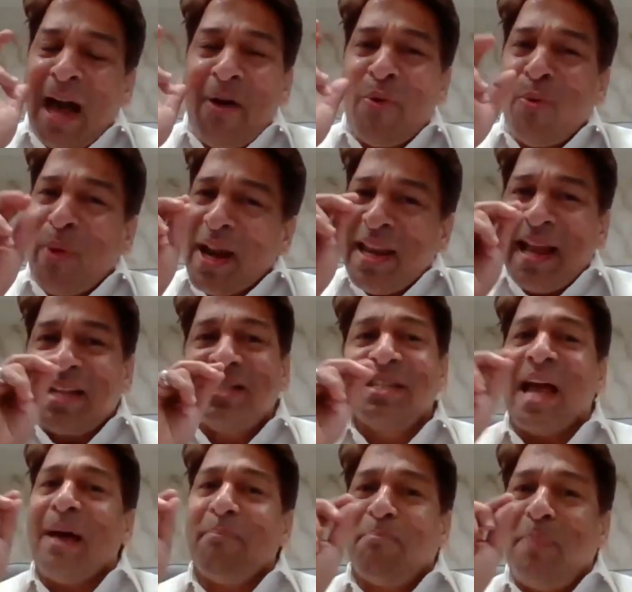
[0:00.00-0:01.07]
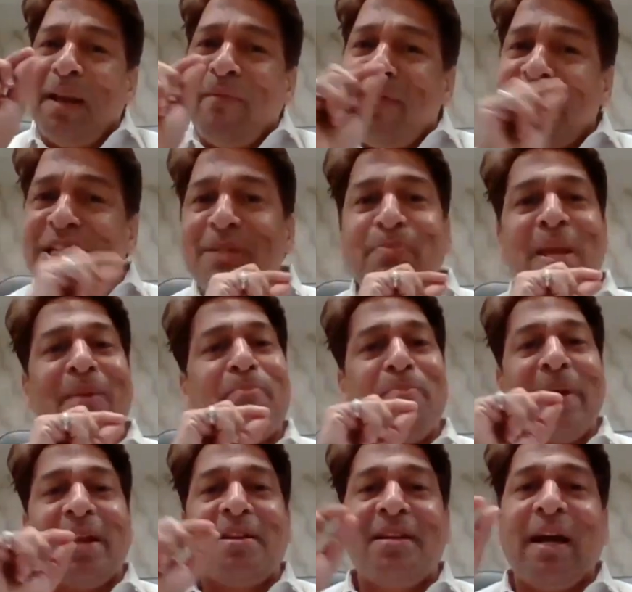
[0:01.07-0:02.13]
Now, one example which is being
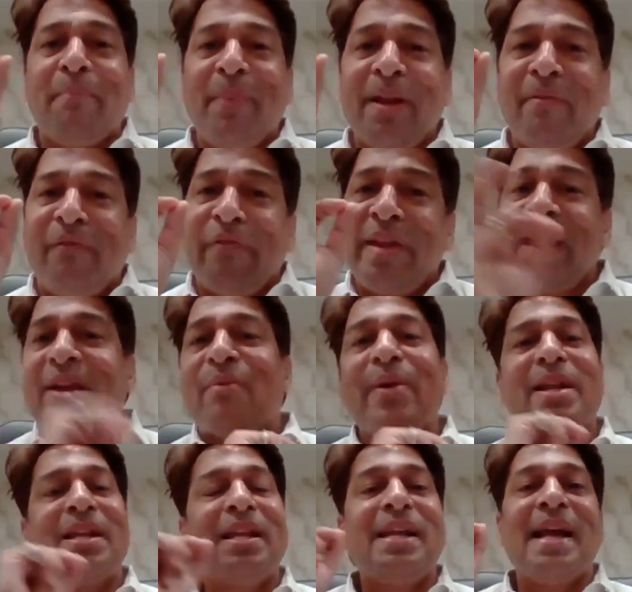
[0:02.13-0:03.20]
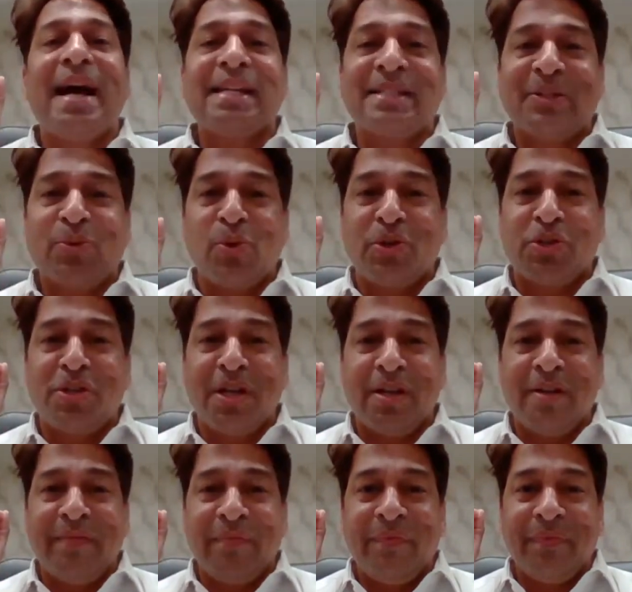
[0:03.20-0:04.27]
picked up in frequently asked
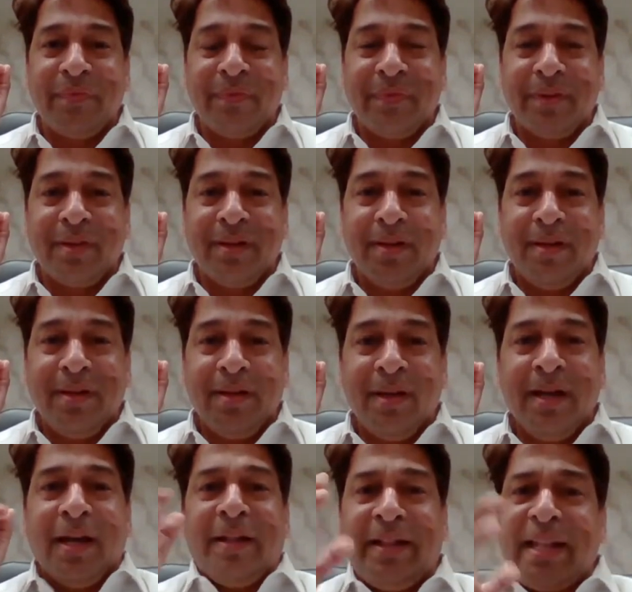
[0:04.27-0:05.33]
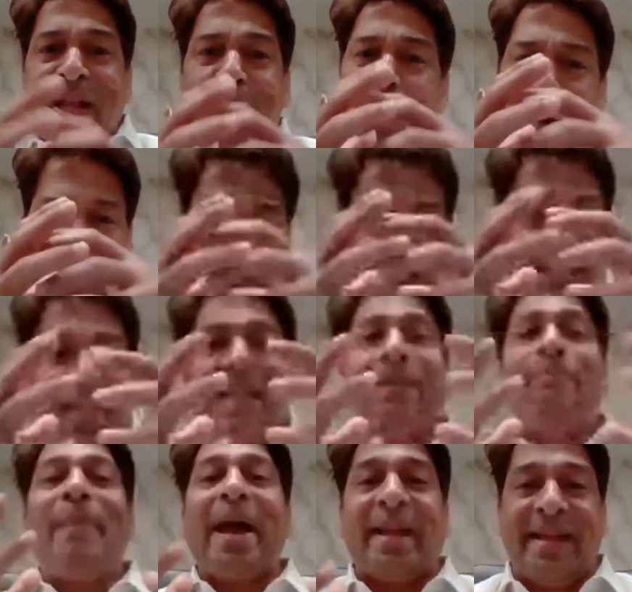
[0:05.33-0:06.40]
question. There is a
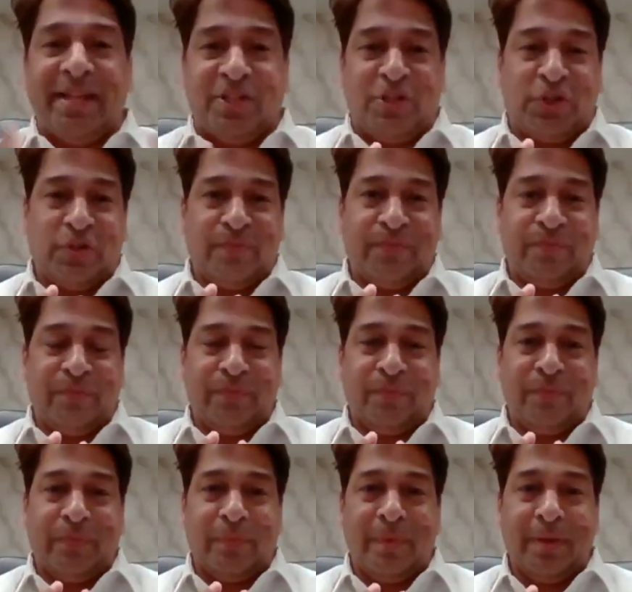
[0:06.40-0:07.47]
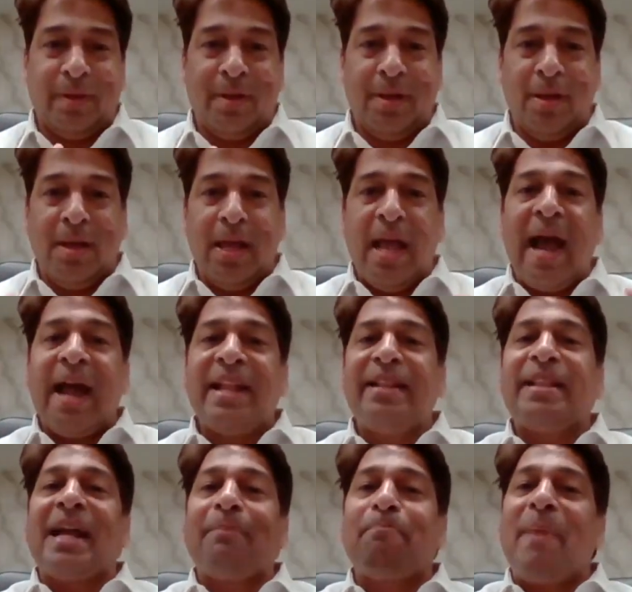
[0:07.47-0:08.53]
wholesale package.
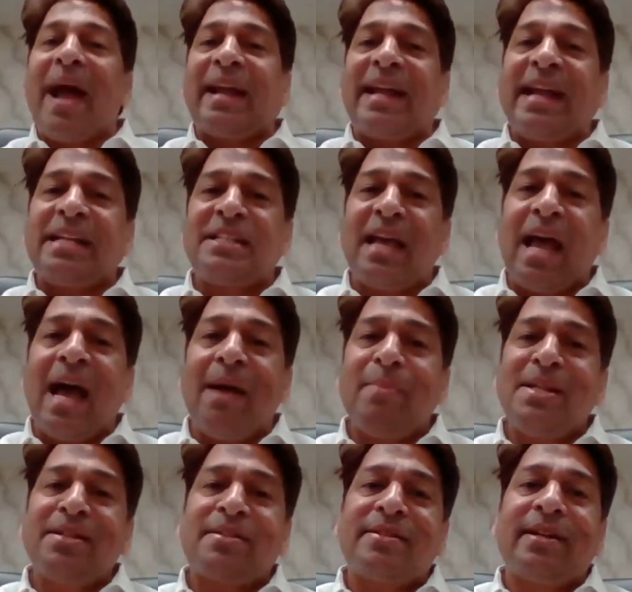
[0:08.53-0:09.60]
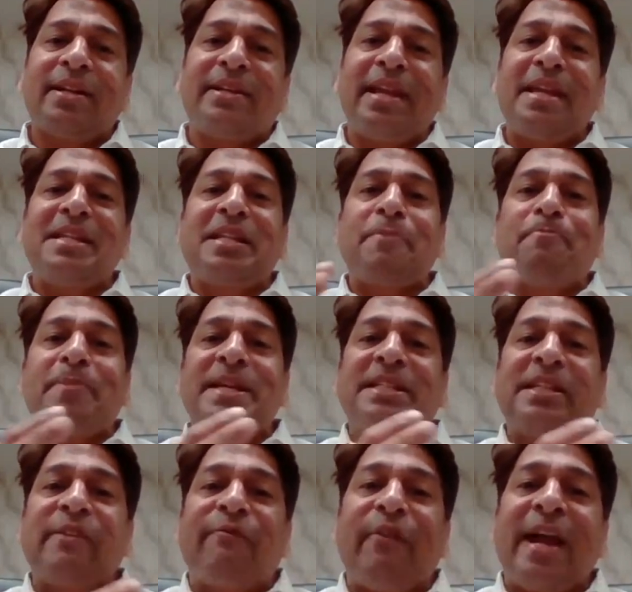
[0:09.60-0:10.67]
And in that package, I'm inserting
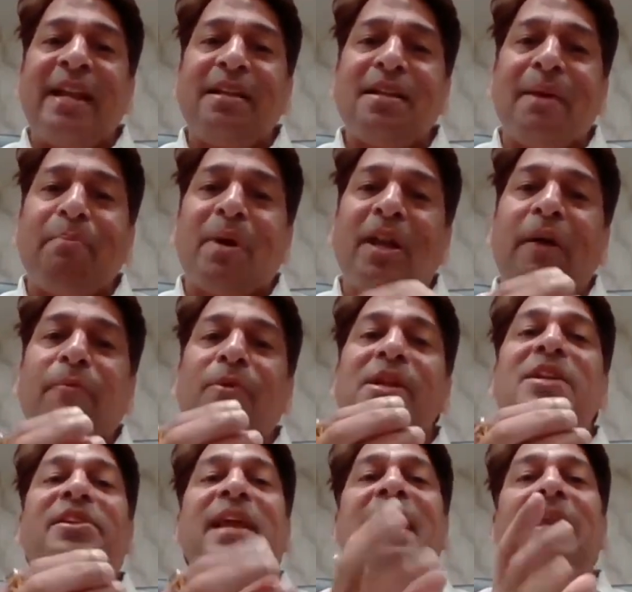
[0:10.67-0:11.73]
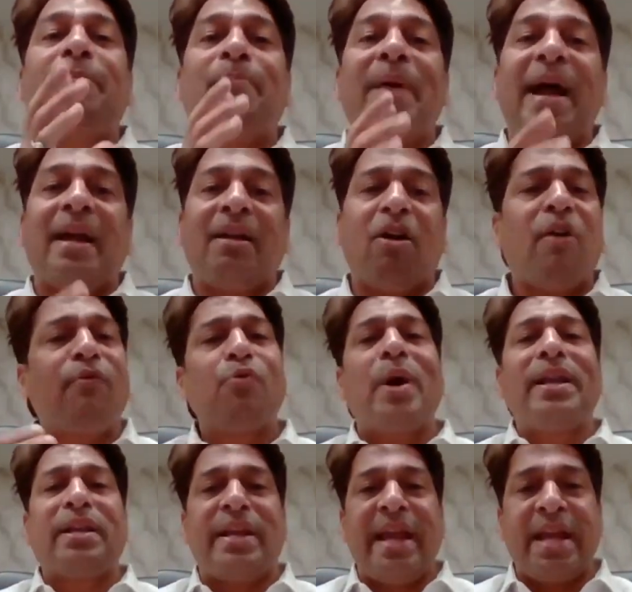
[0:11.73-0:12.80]
specified number of retail pack of
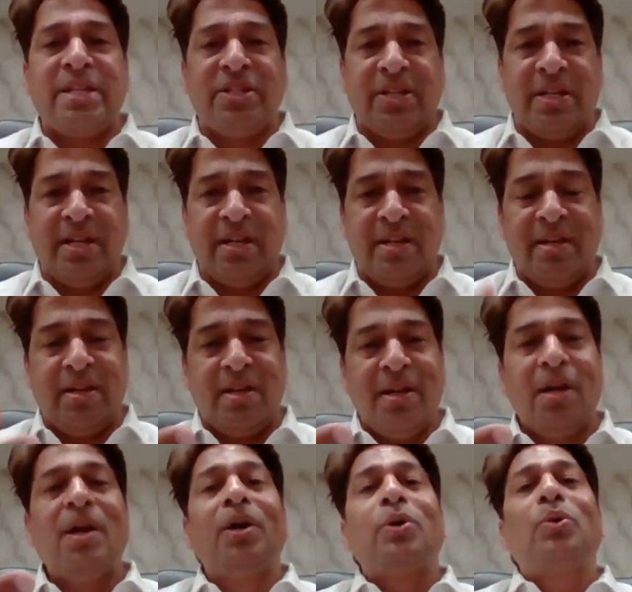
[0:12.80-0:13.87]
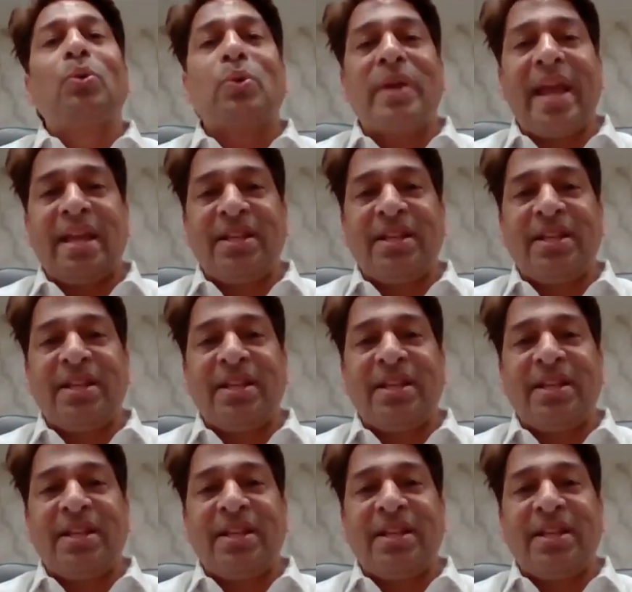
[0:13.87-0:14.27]
1 kg, 2